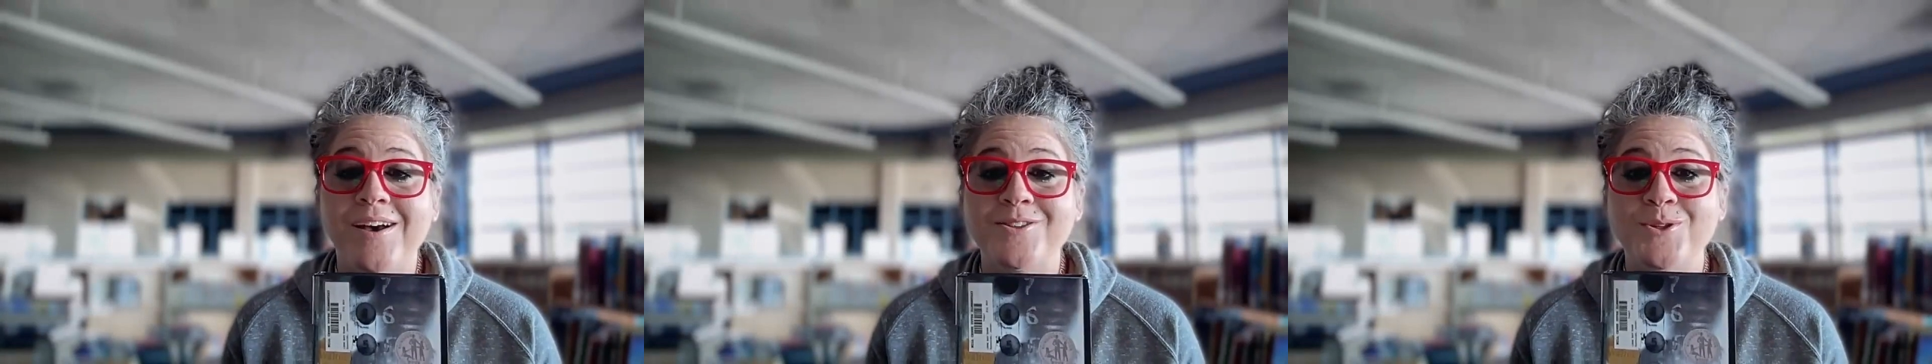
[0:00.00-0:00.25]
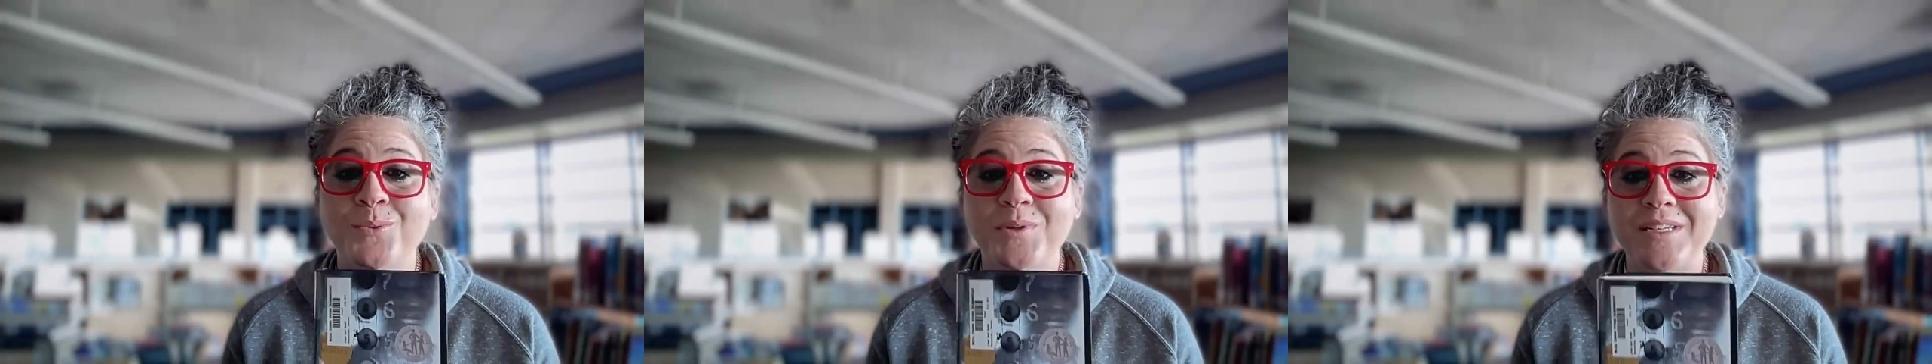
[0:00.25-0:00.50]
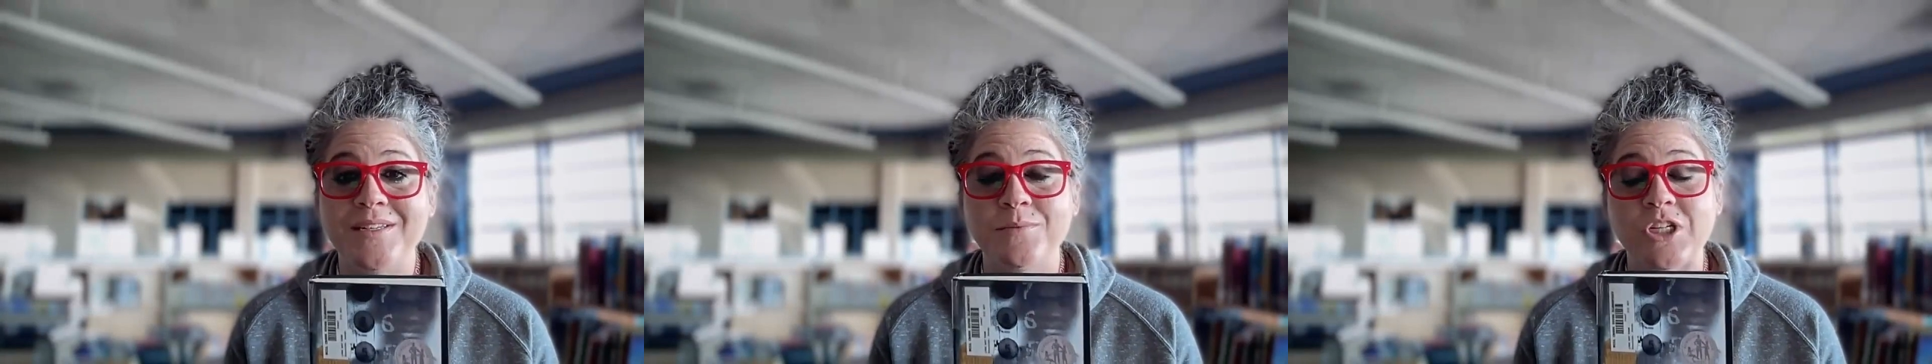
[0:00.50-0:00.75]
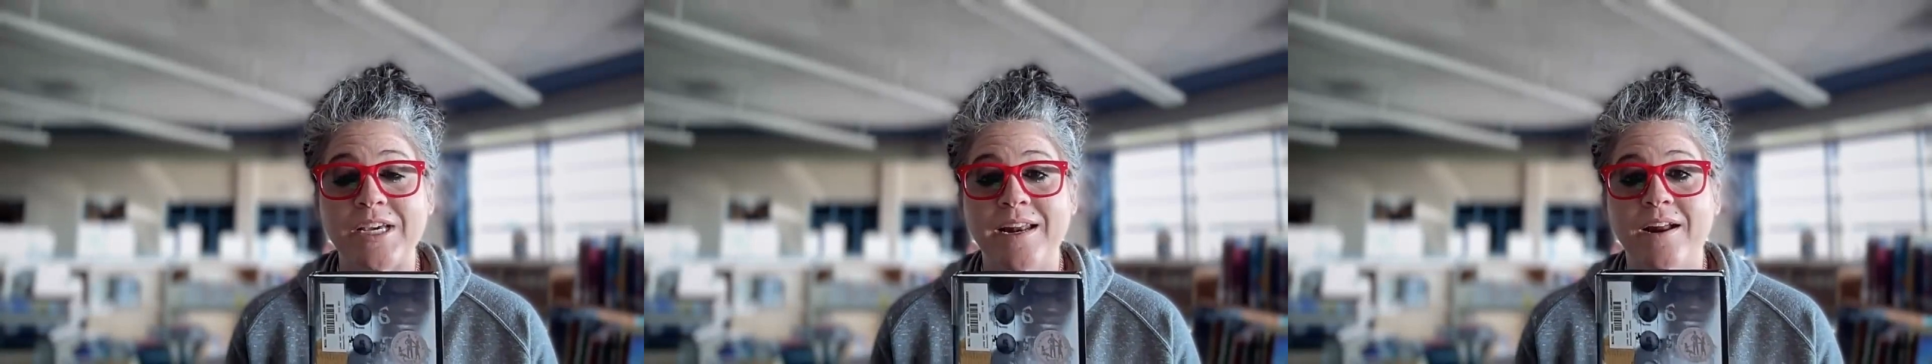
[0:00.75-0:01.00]
So please come
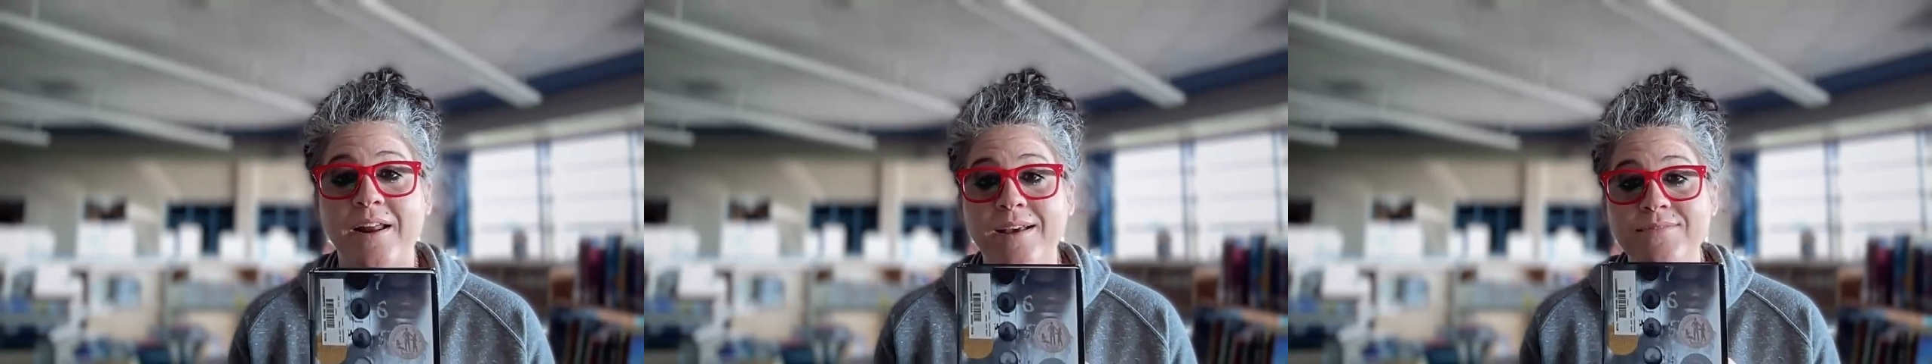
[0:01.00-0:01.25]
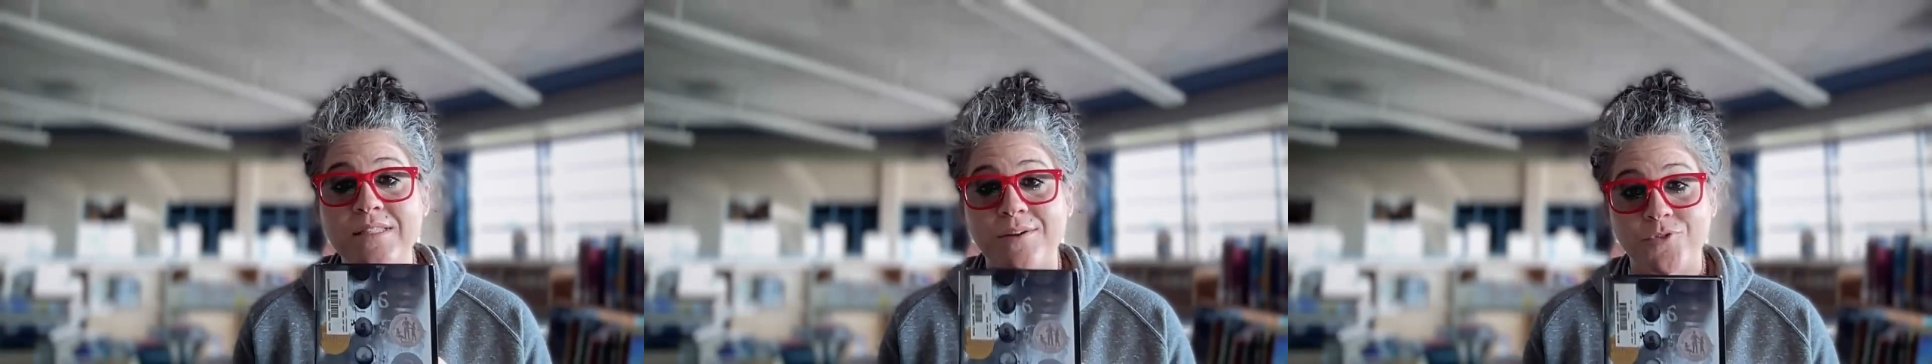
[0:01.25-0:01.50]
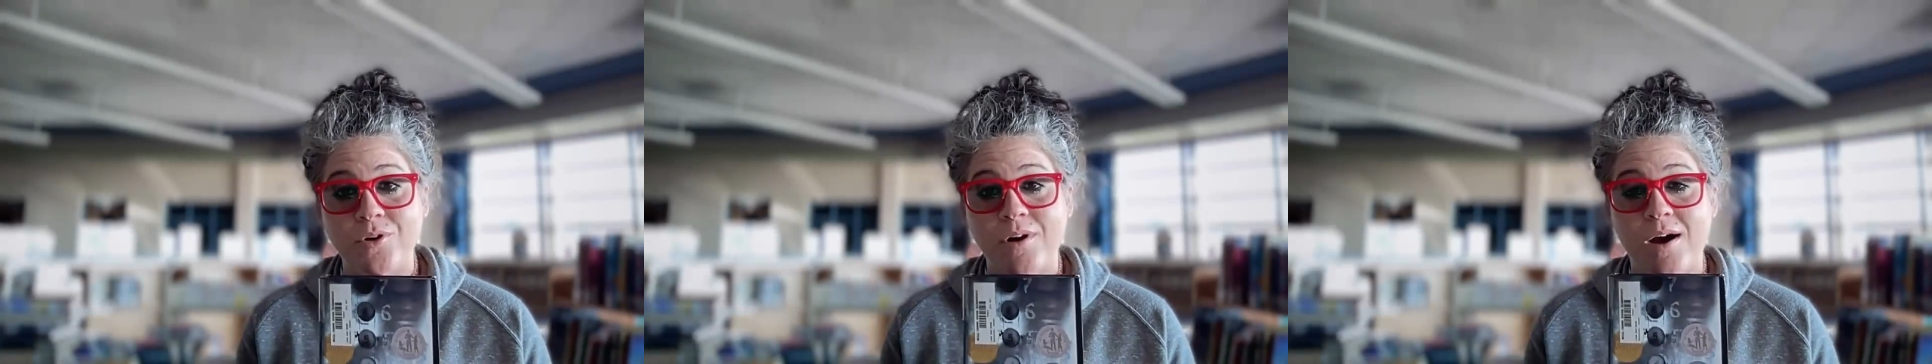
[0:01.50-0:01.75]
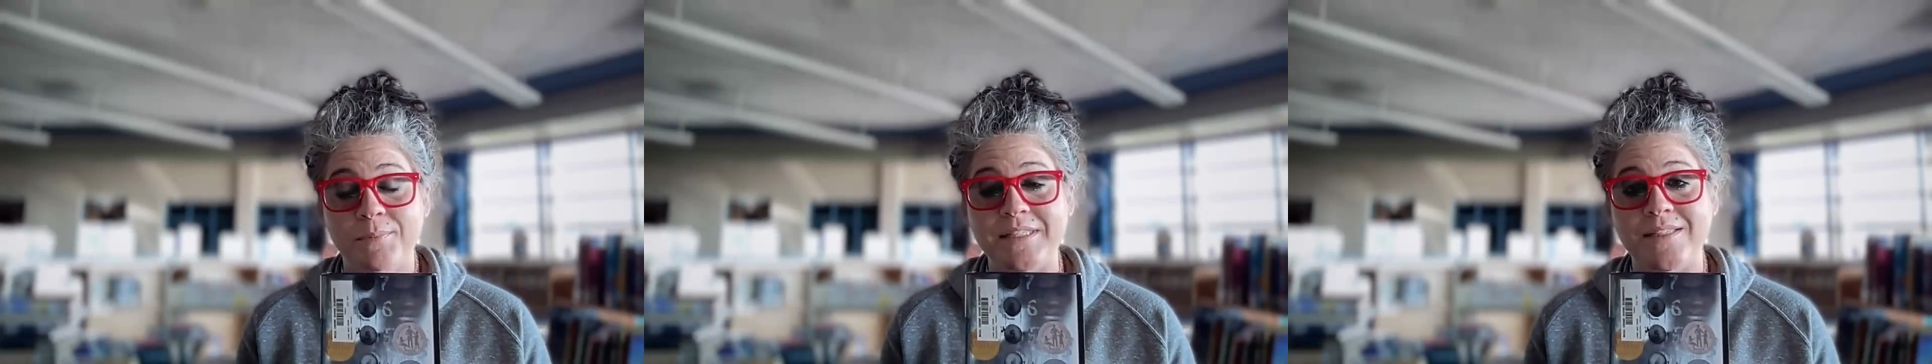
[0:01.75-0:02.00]
check it out. I have several
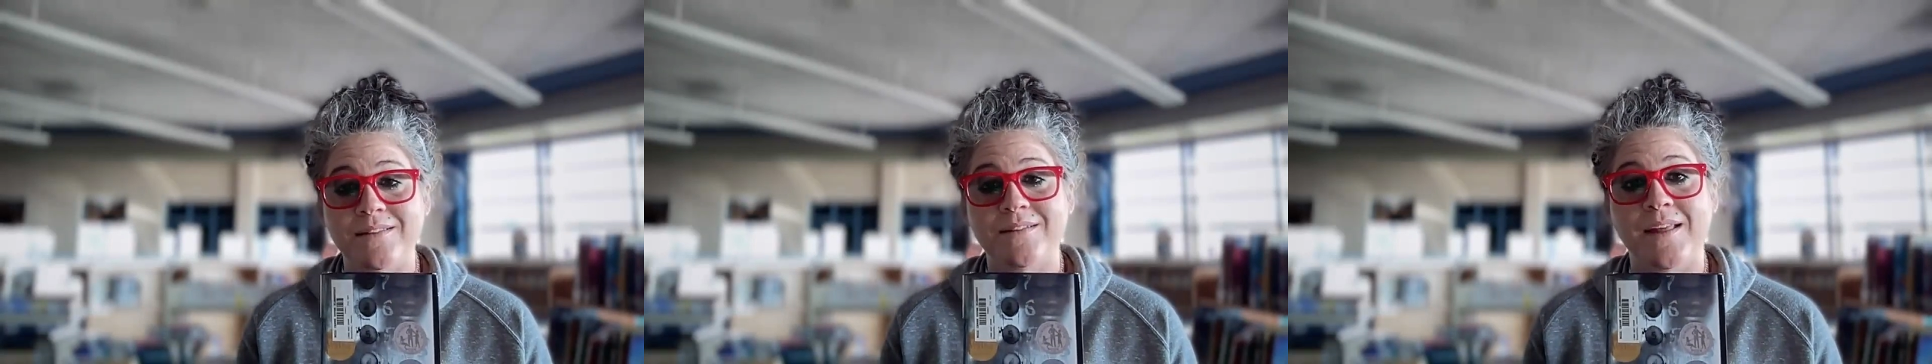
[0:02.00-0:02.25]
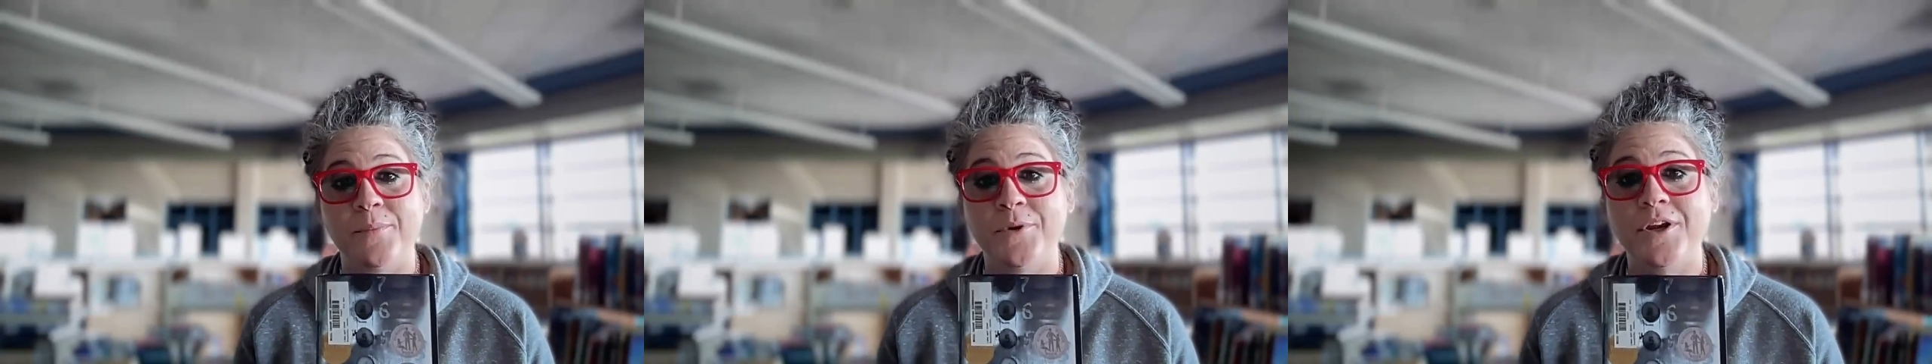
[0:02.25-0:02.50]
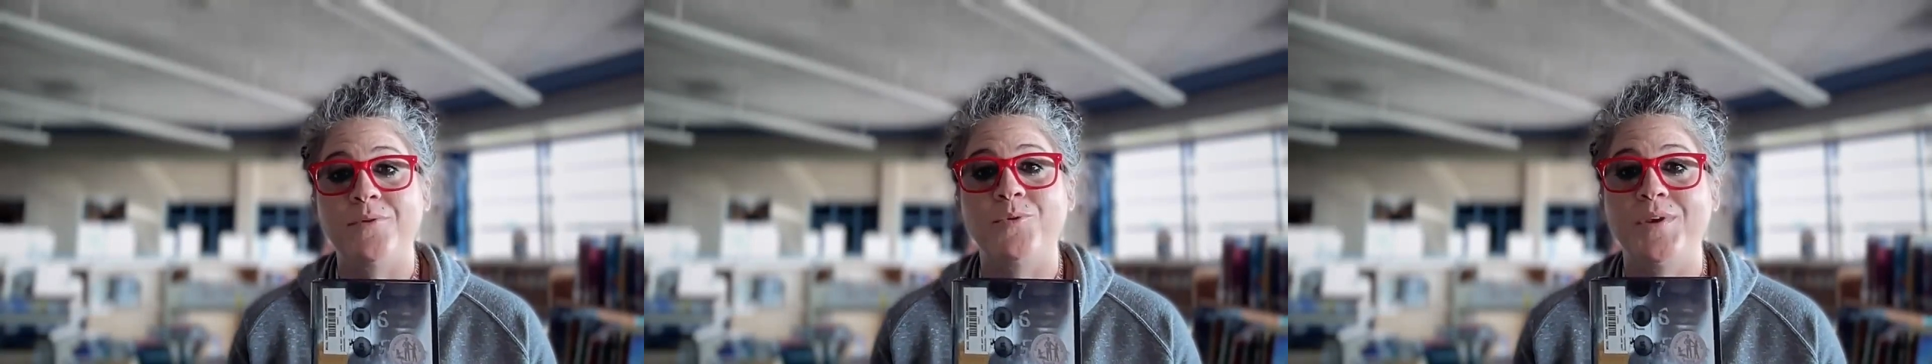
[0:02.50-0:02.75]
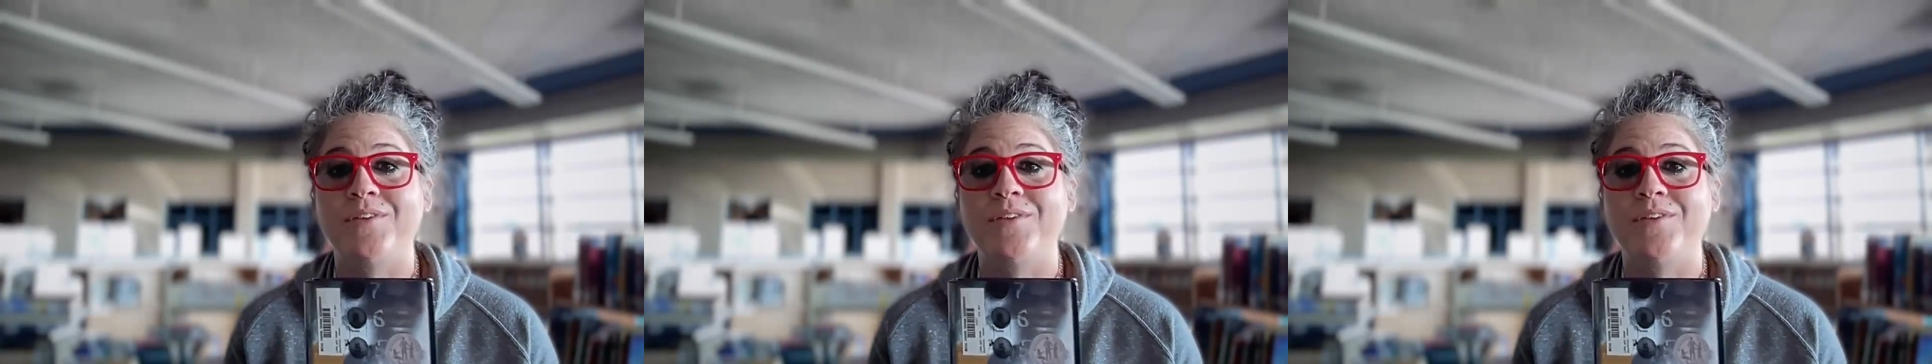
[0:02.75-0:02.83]
copies in the library and it will be